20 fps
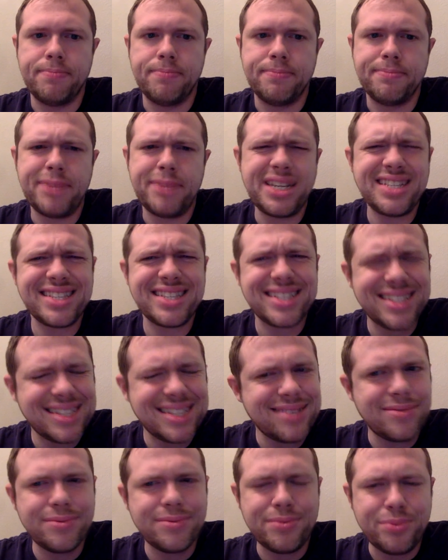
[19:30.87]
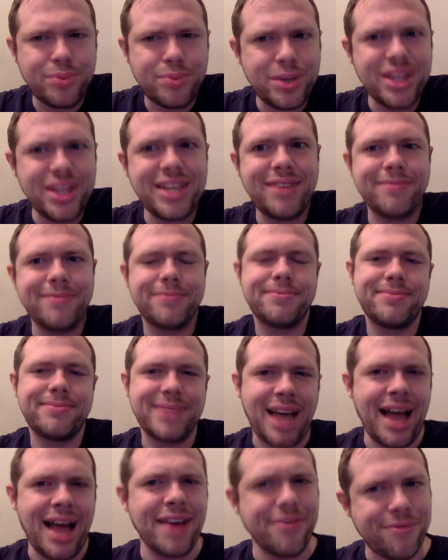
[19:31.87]
But it's really
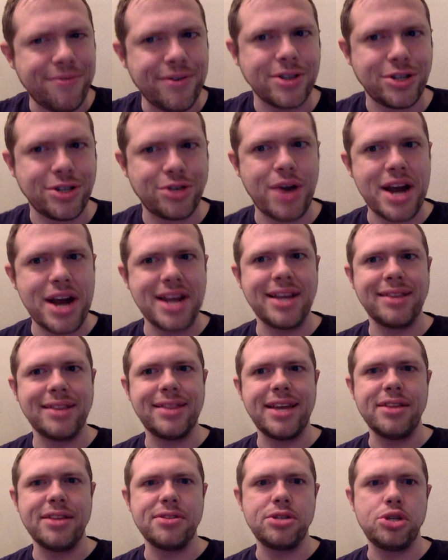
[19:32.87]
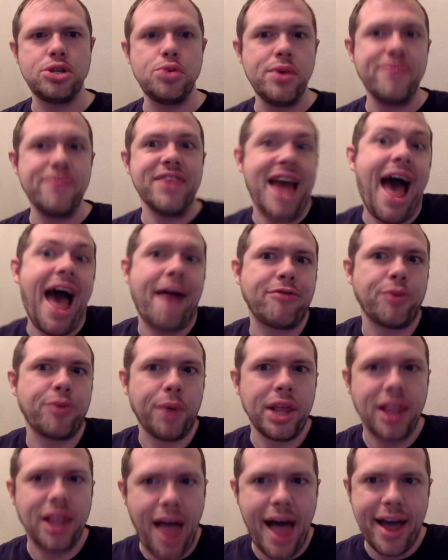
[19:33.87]
kind of frustrating that you even have to
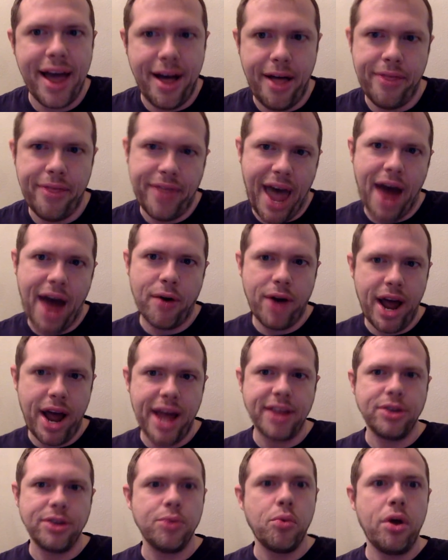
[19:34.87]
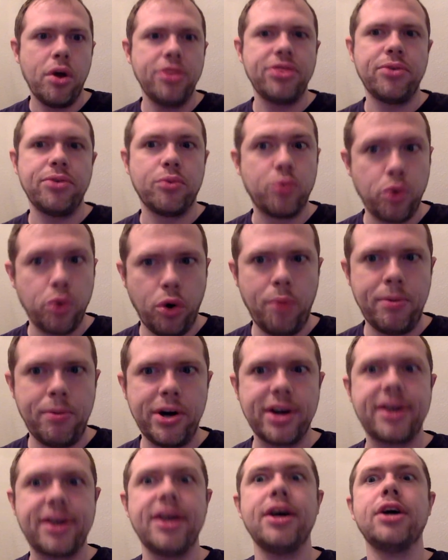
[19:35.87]
rely on that, right? You want the rule
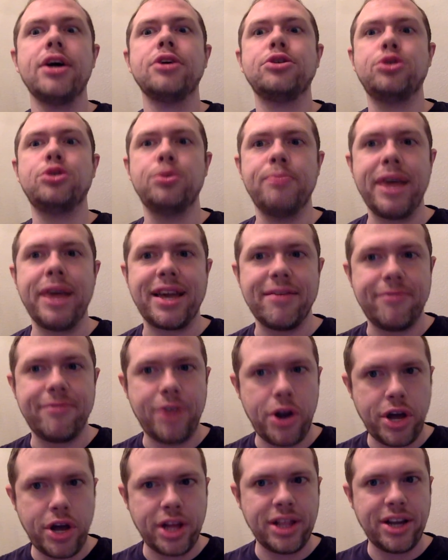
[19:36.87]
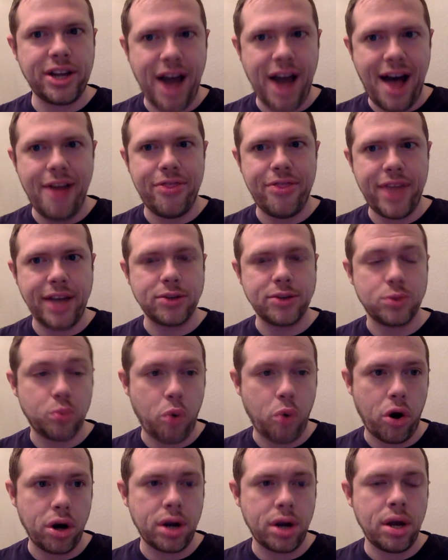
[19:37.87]
book to make it very clear how things
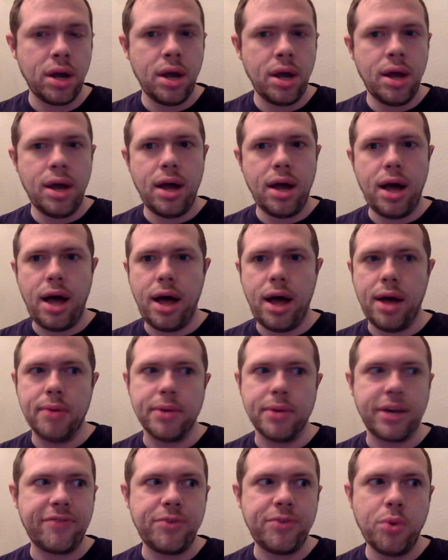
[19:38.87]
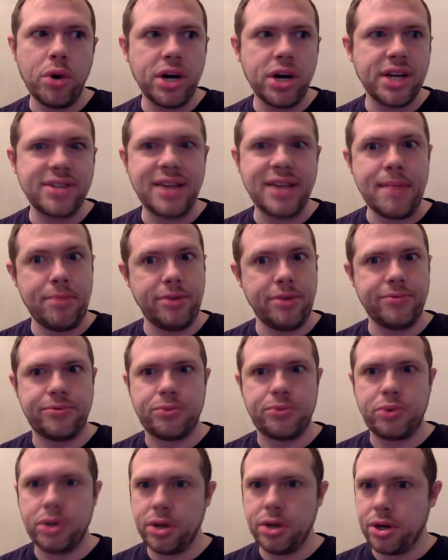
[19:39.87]
work. Like, if you want an example
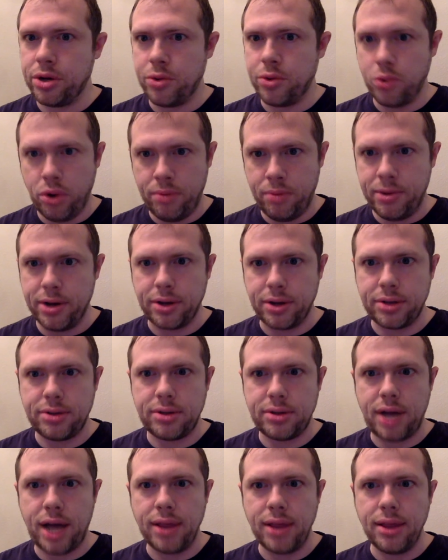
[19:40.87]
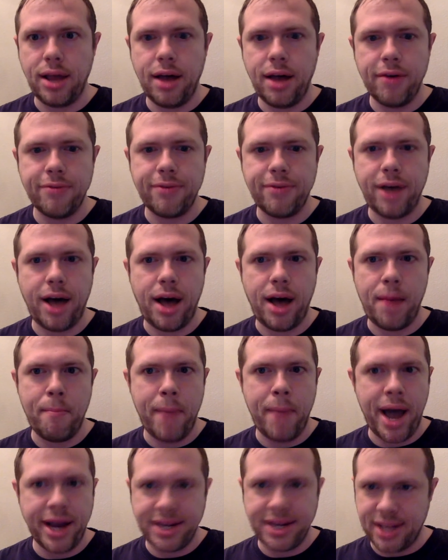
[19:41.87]
of really good rule books, I love
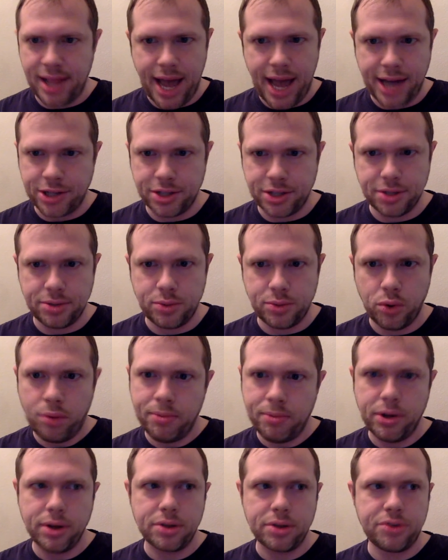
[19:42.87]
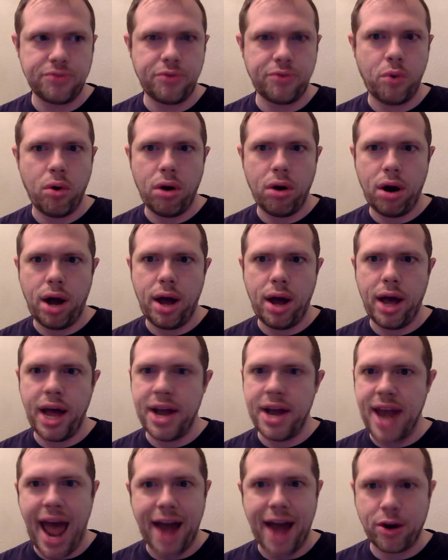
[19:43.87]
Mind Clash's rule books for
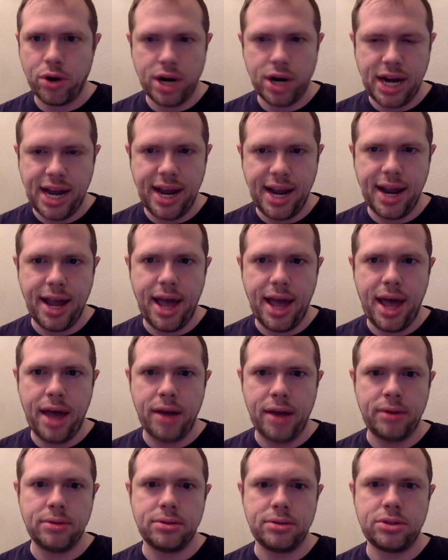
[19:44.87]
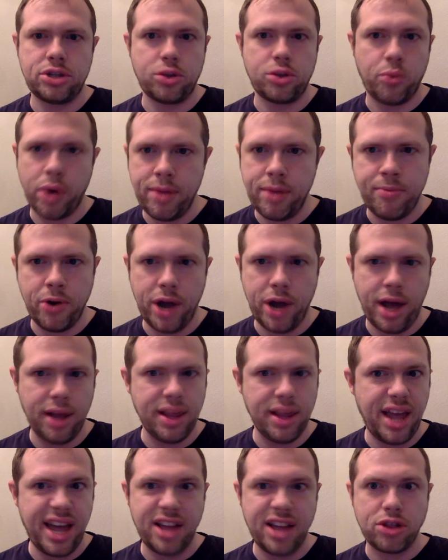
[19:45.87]
Anachrony and Cerebria.
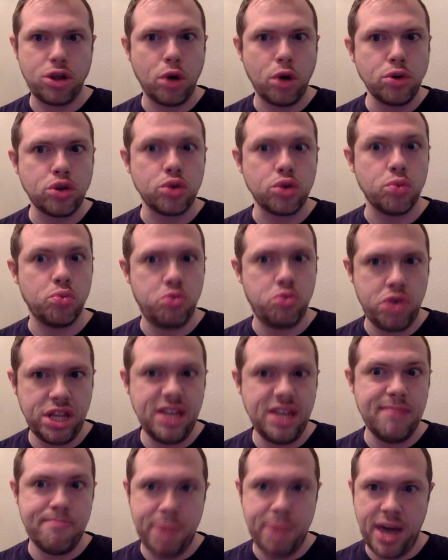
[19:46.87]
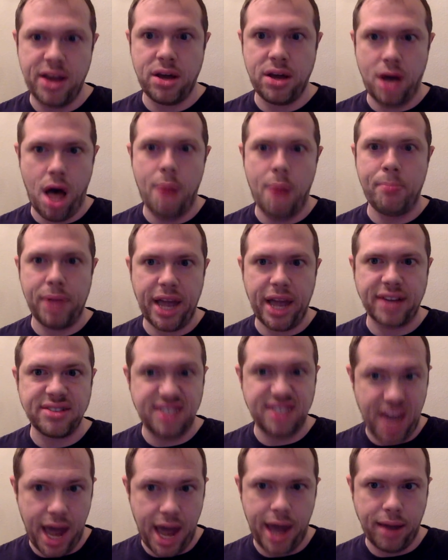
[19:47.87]
Like, those are really big, complex
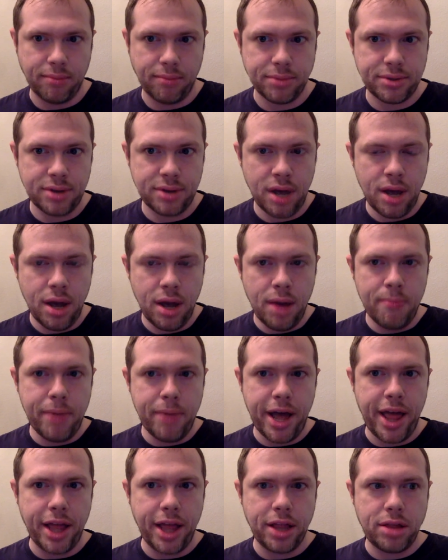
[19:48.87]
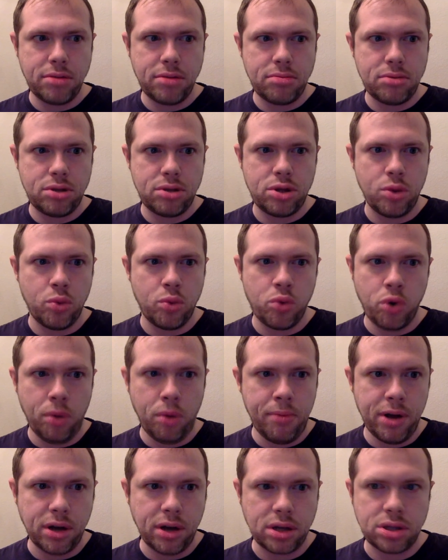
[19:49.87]
games. But the rule
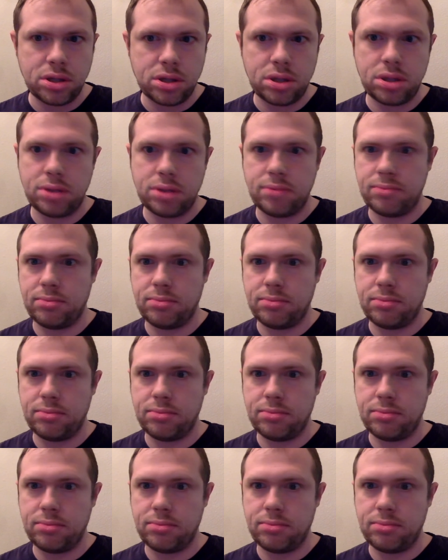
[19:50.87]
books